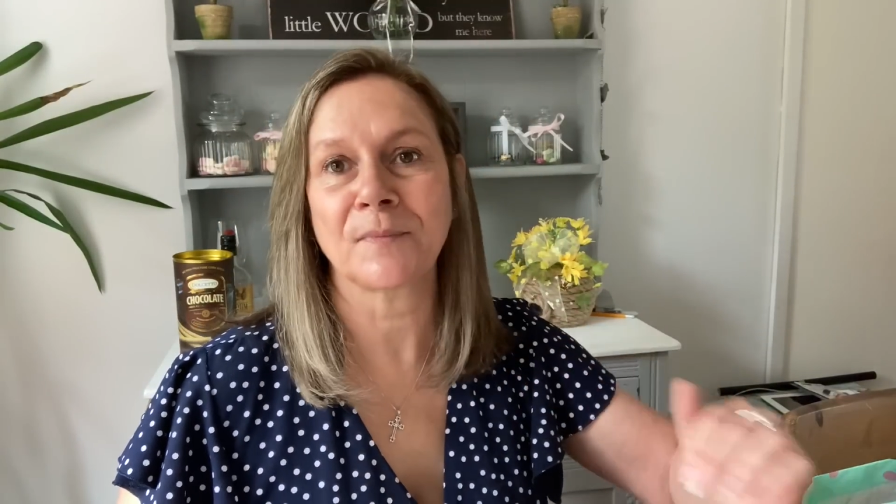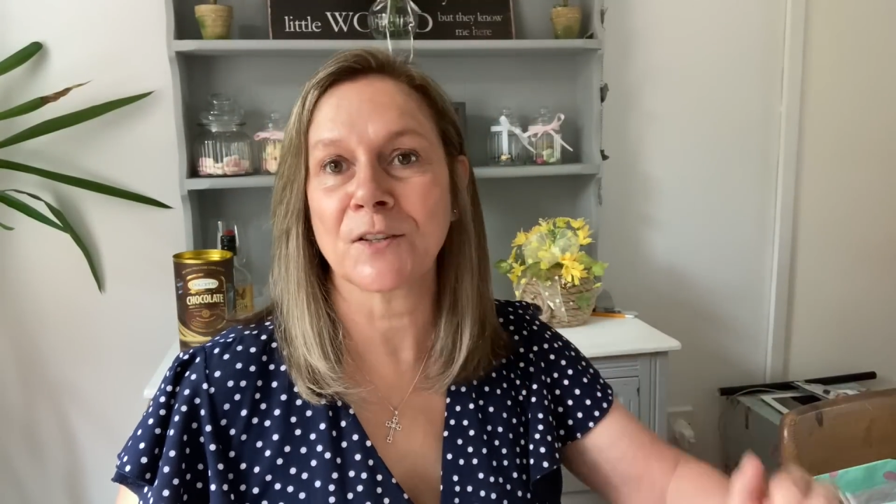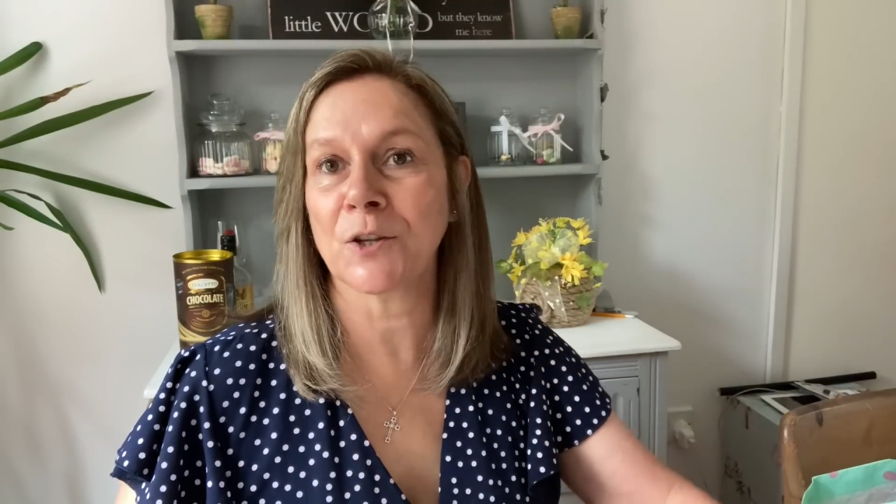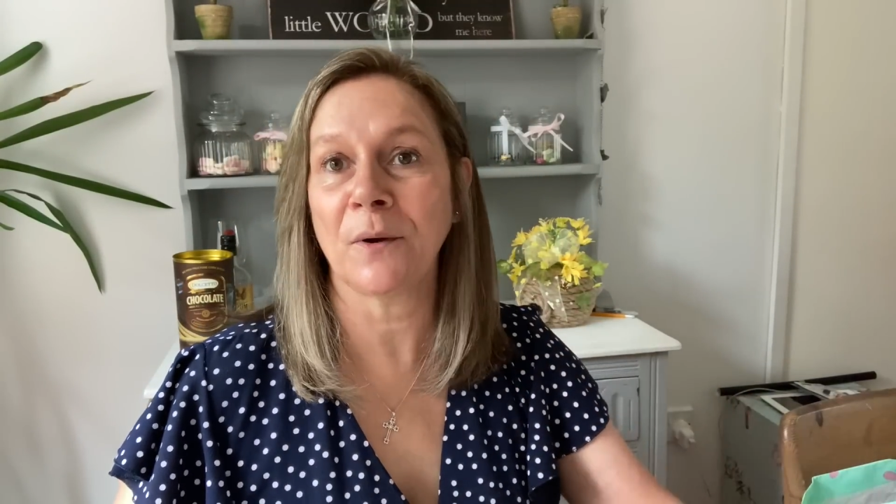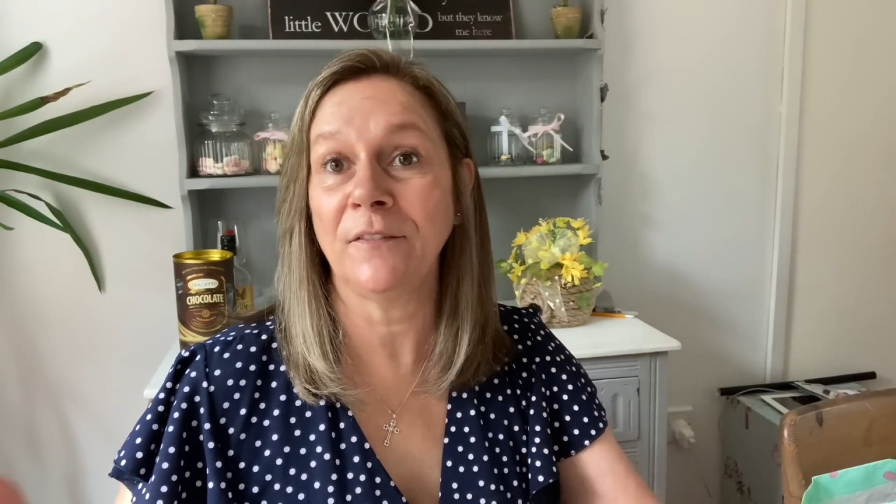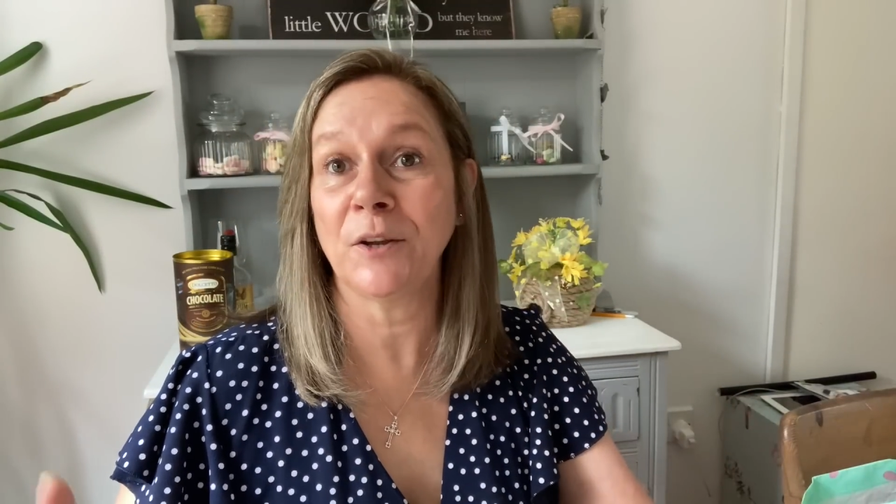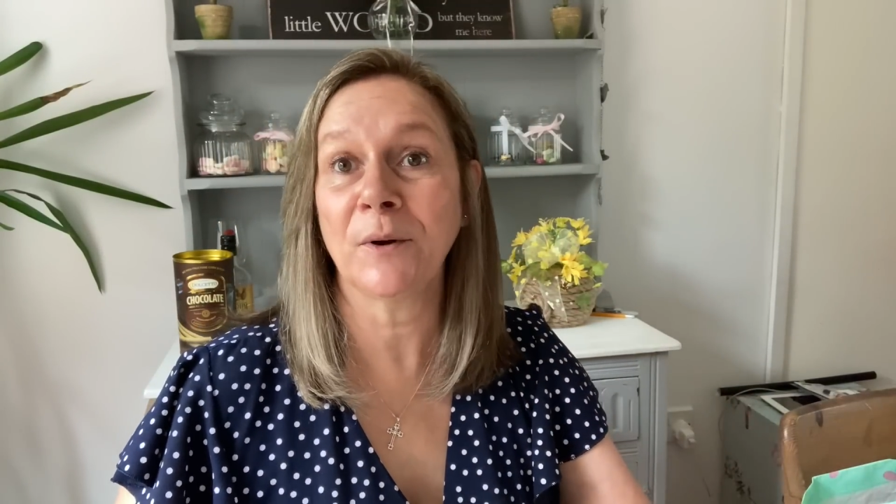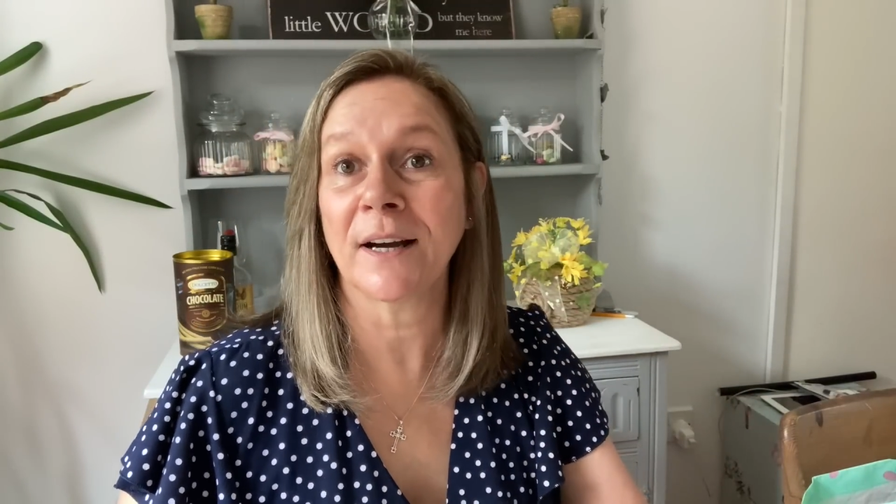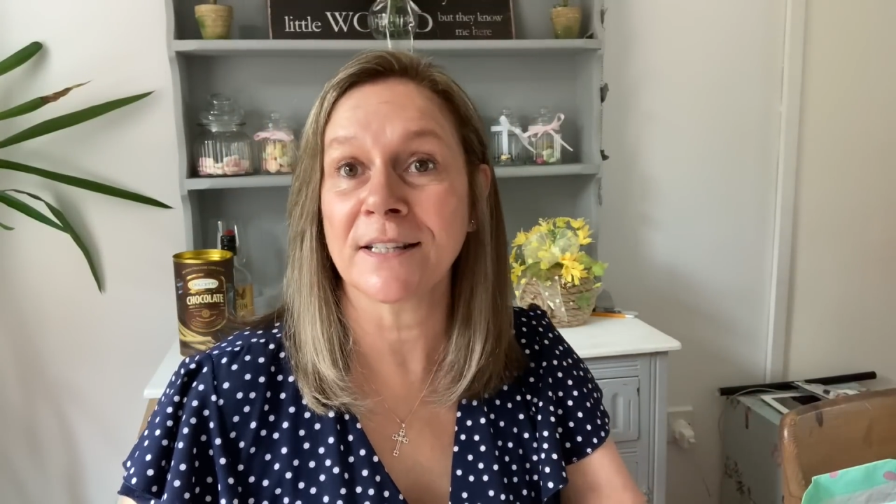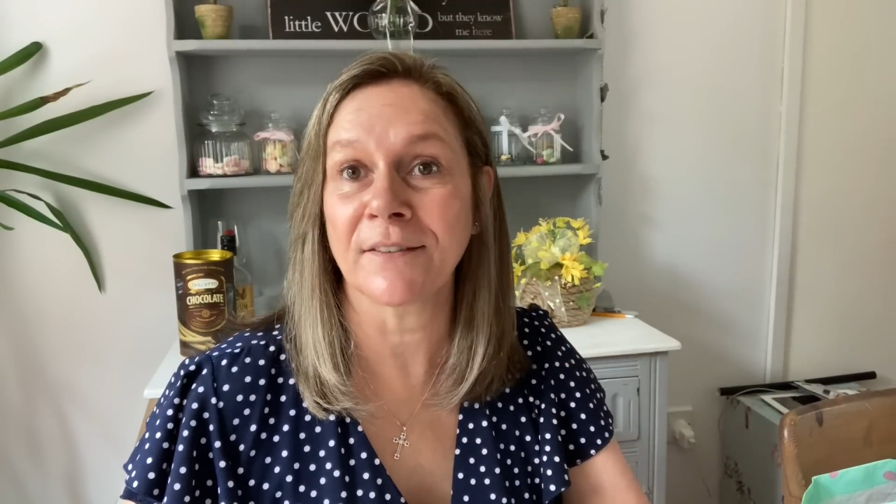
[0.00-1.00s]
So have you
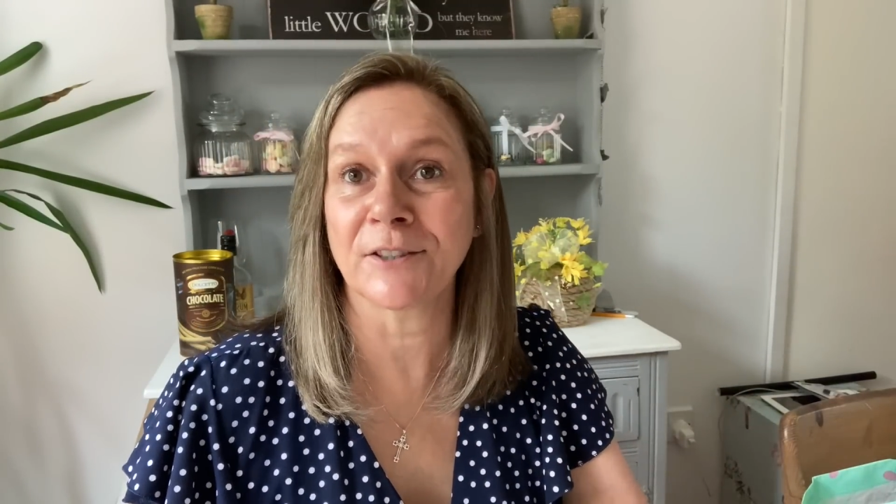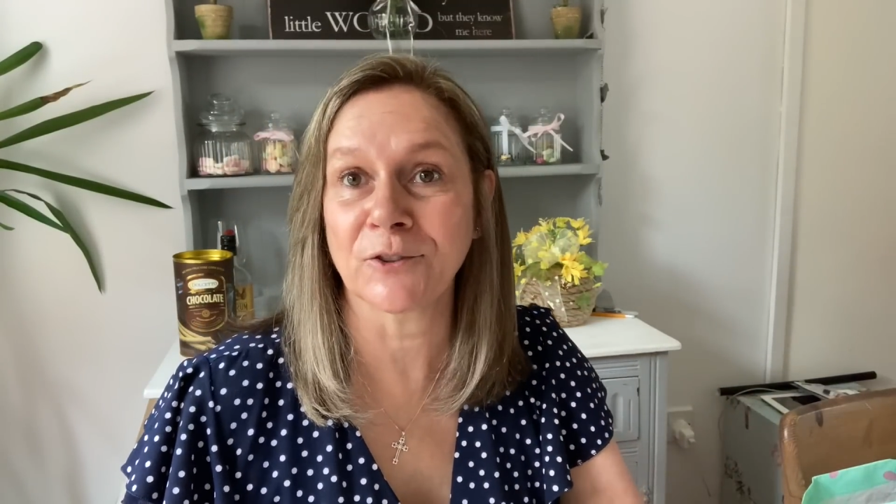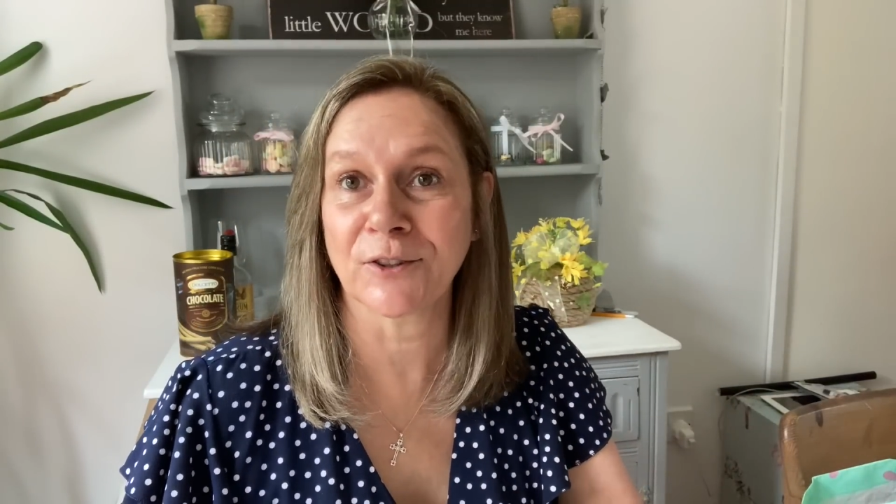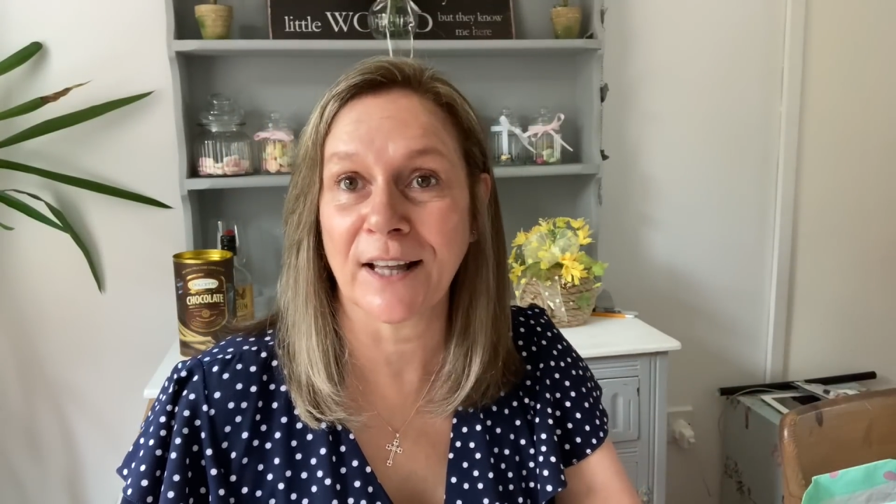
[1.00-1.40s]
guys ever done